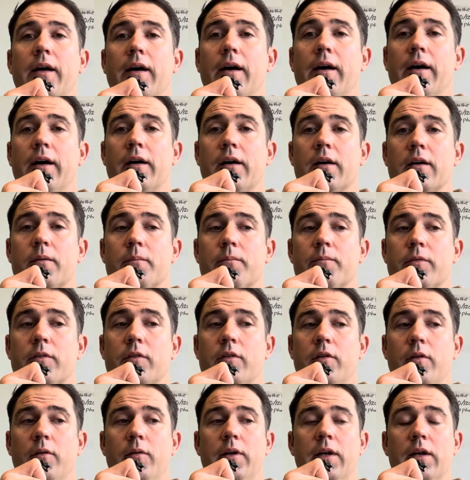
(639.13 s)
Um,
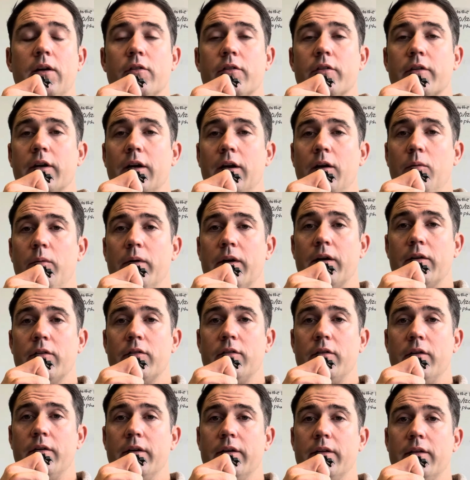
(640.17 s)
two years ago when I
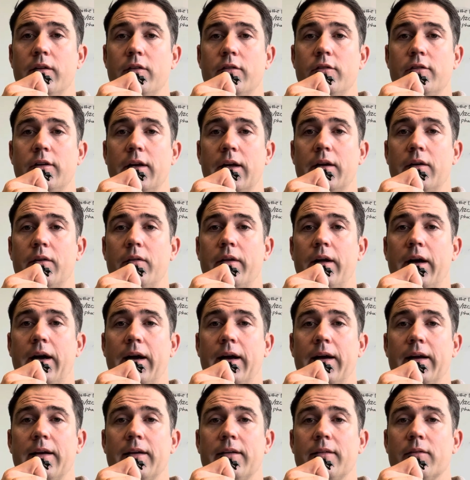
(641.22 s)
started this channel,
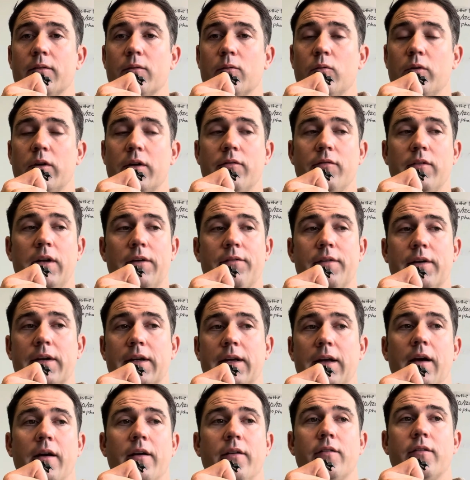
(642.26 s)
I would have never
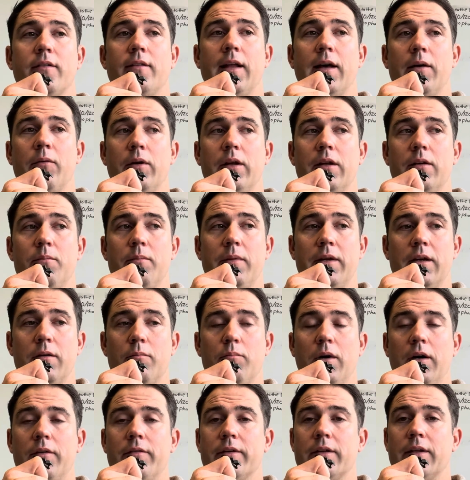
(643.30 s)
guessed that we would be
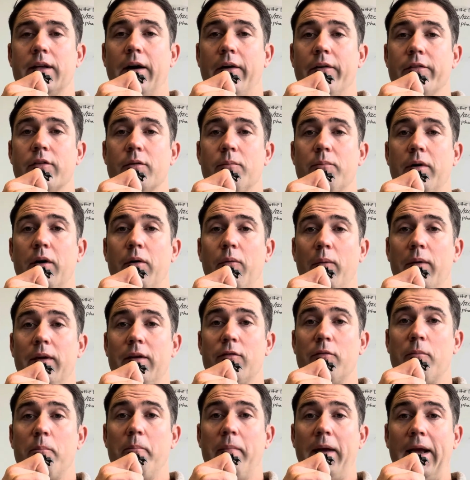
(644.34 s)
above a thousand, but
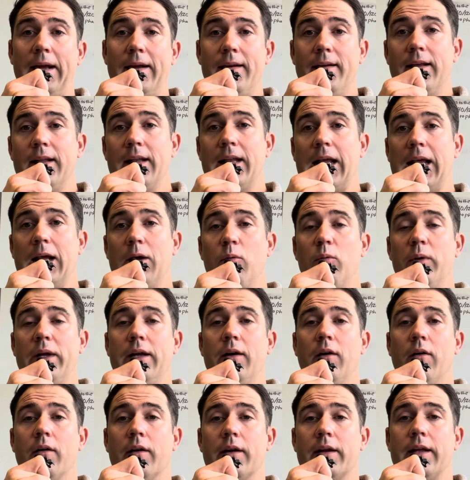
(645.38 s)
we've made it and we
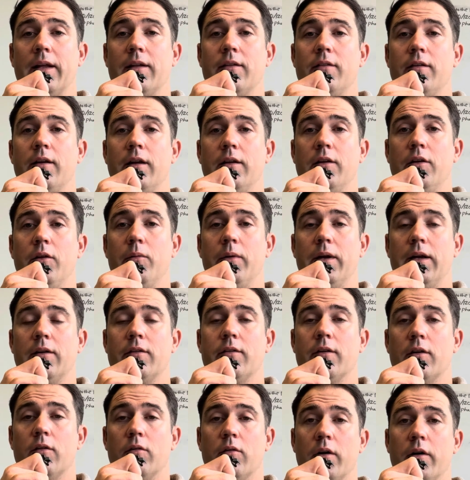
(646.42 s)
are continuing
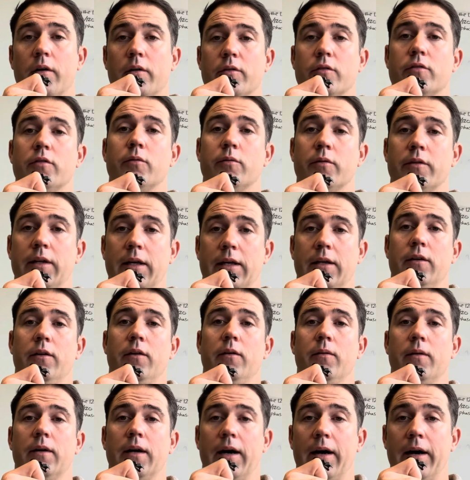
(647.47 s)
to grow. So thank
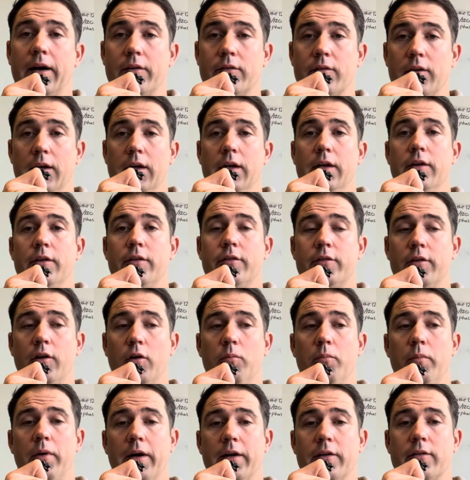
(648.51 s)
you guys so
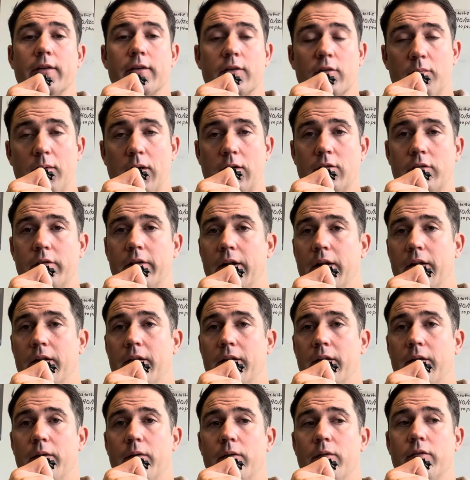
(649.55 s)
much, especially to
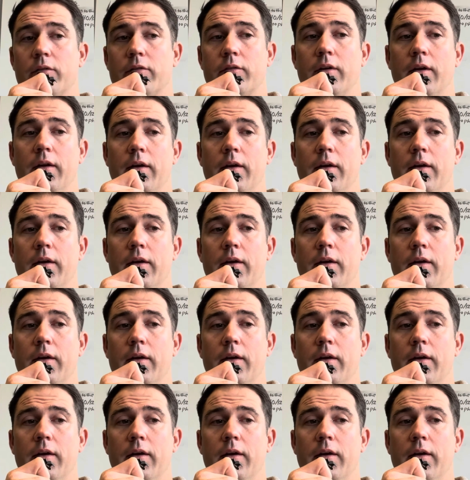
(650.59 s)
those